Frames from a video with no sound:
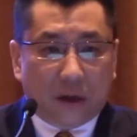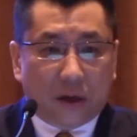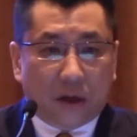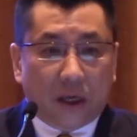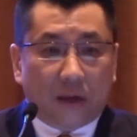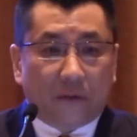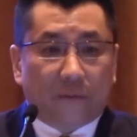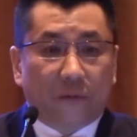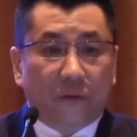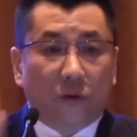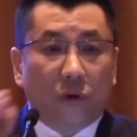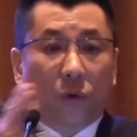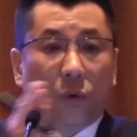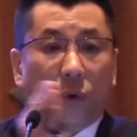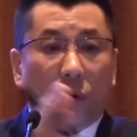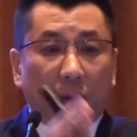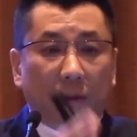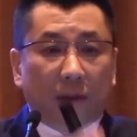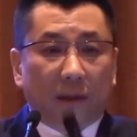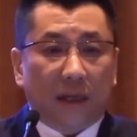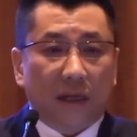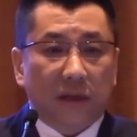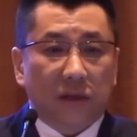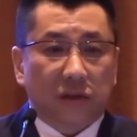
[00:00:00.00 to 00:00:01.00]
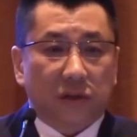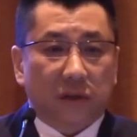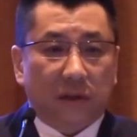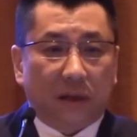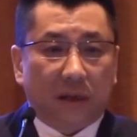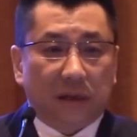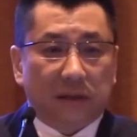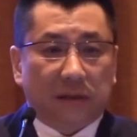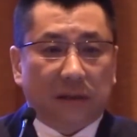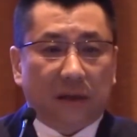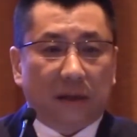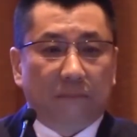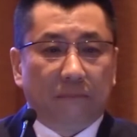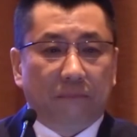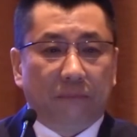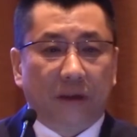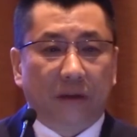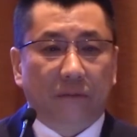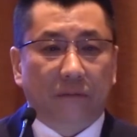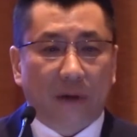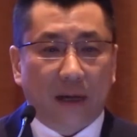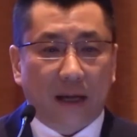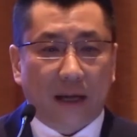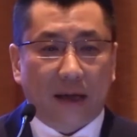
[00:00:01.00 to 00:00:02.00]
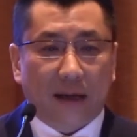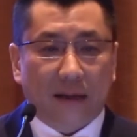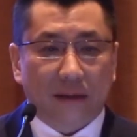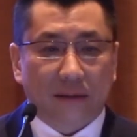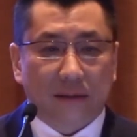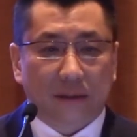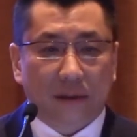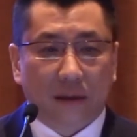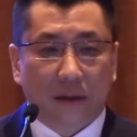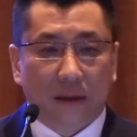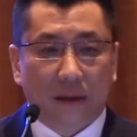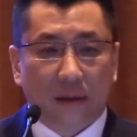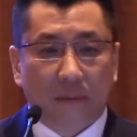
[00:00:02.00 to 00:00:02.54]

if you want to touch it, it's completely relaxed.